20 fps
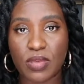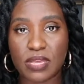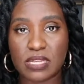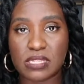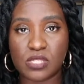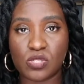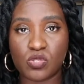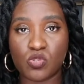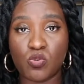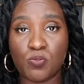It's
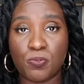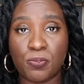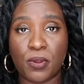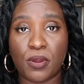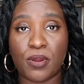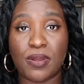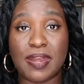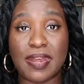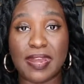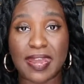
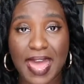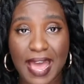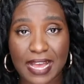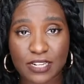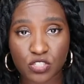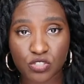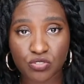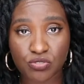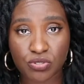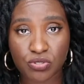super
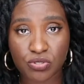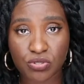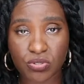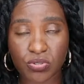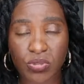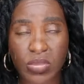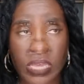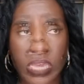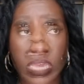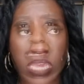
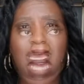natural.